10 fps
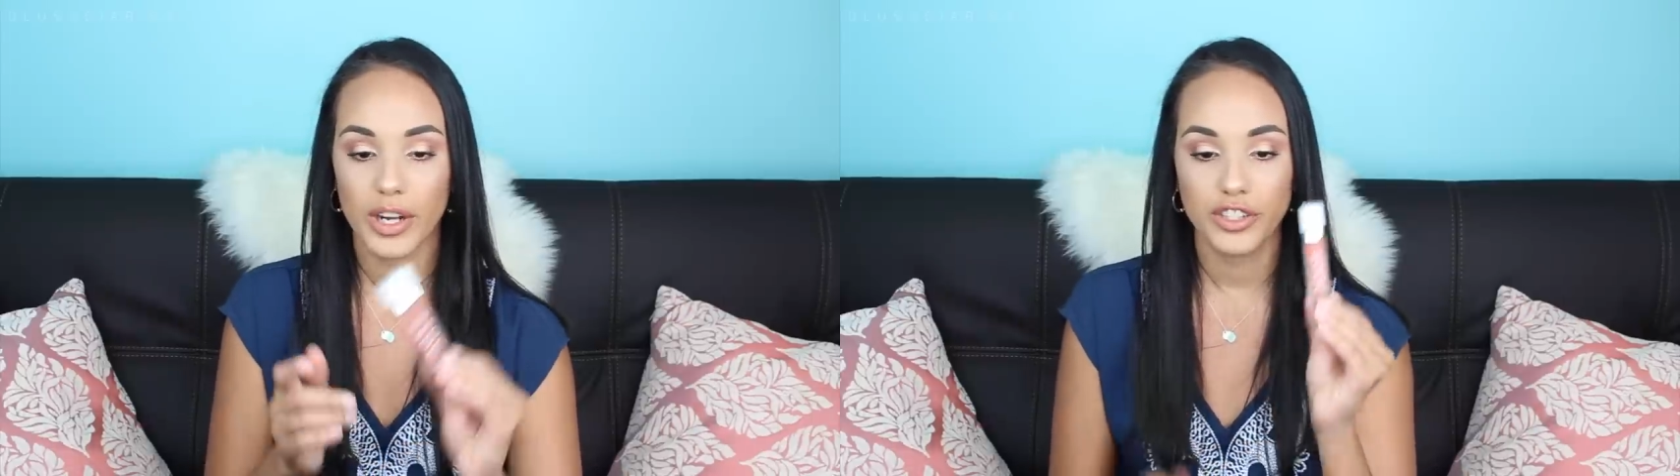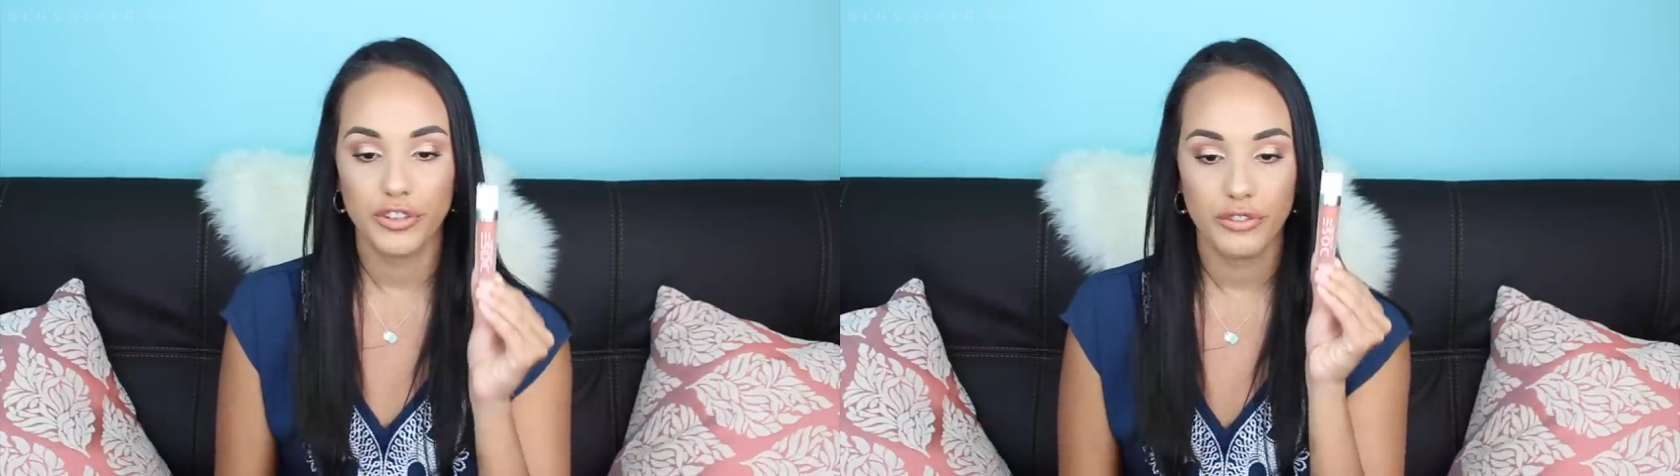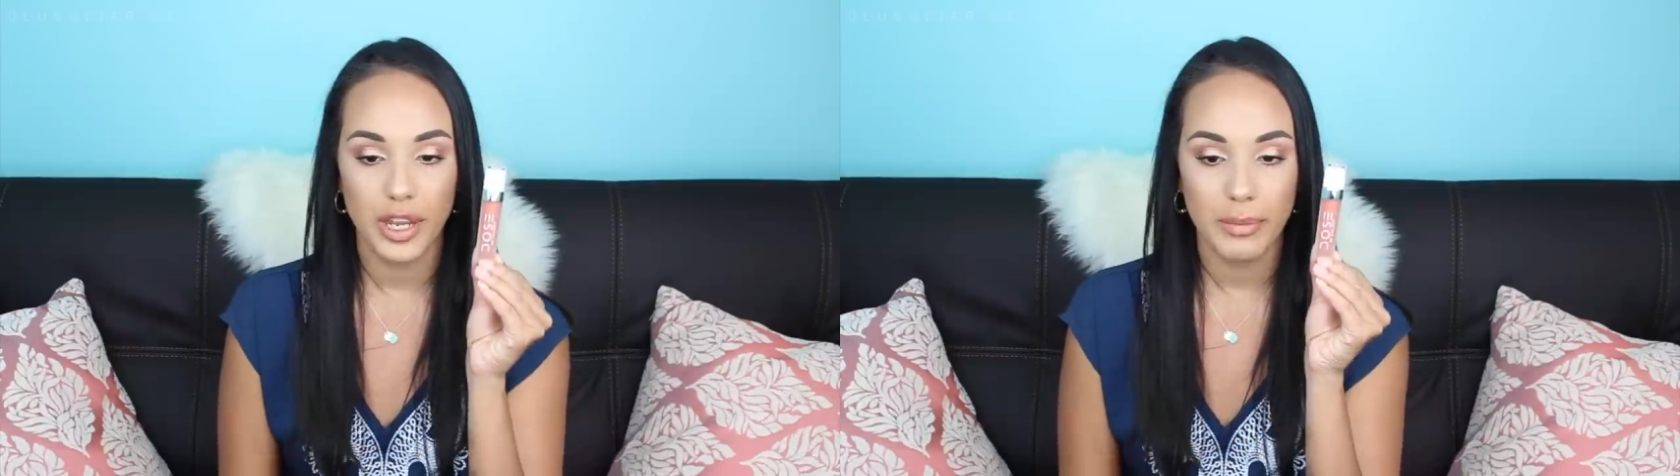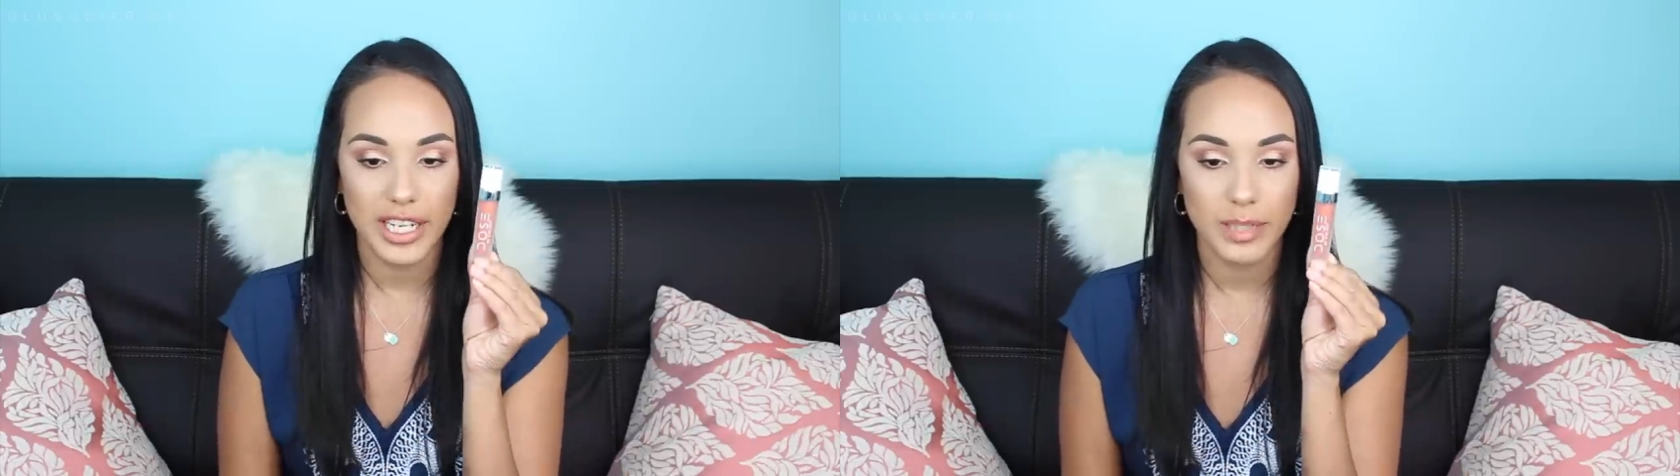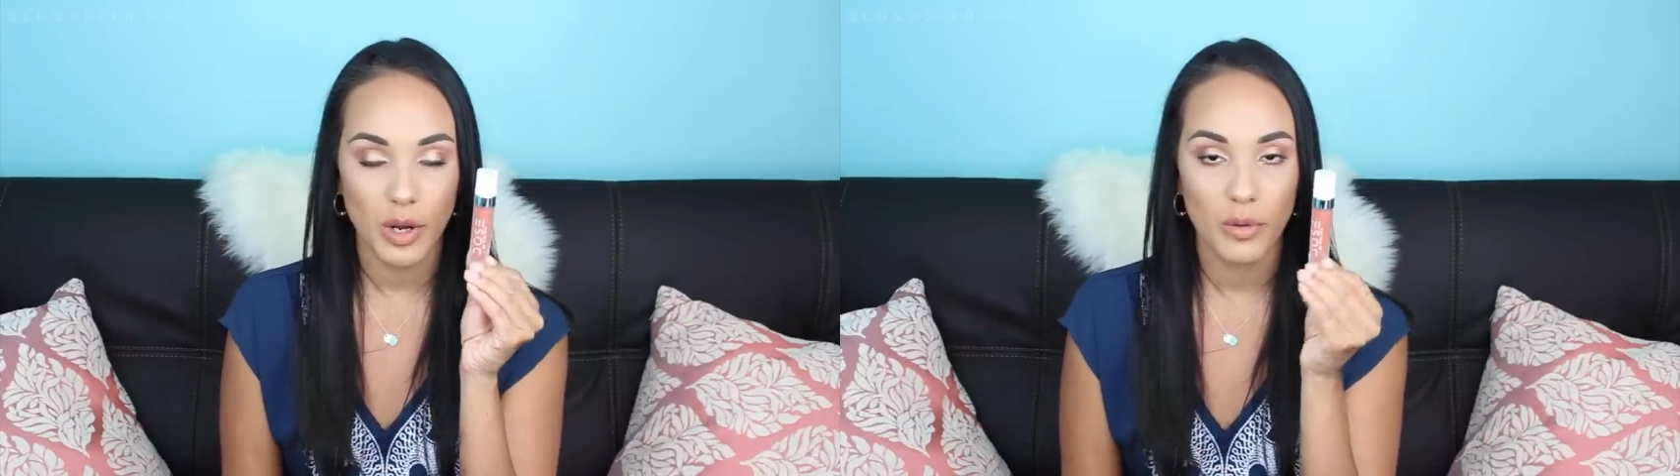went to
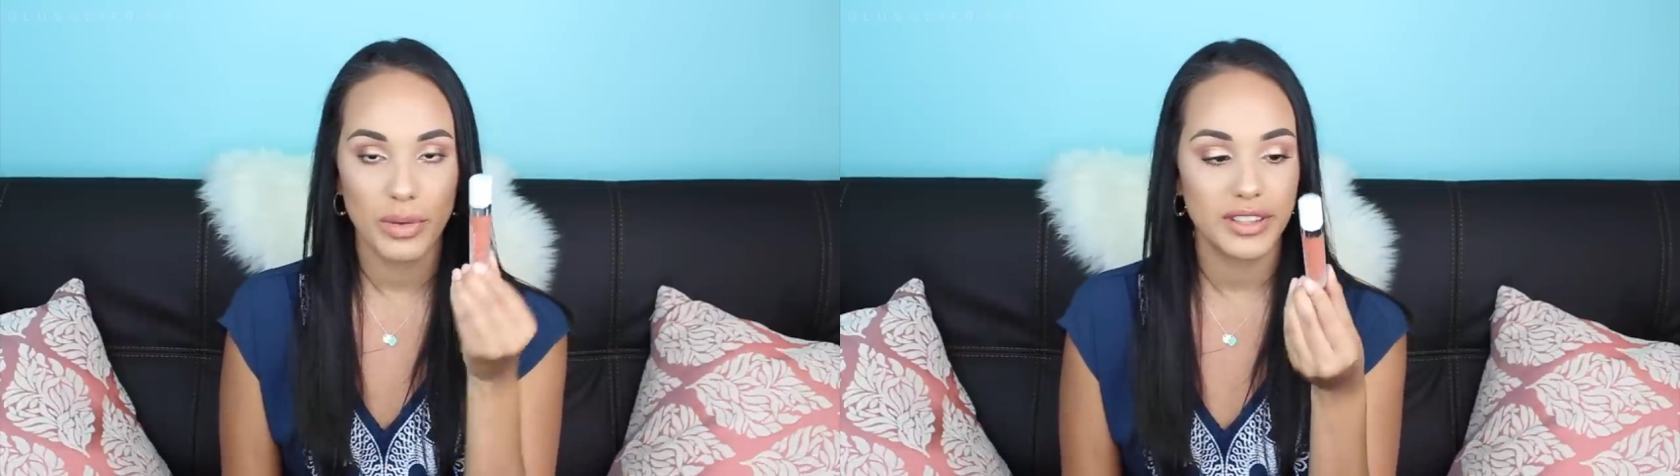Phamexpo,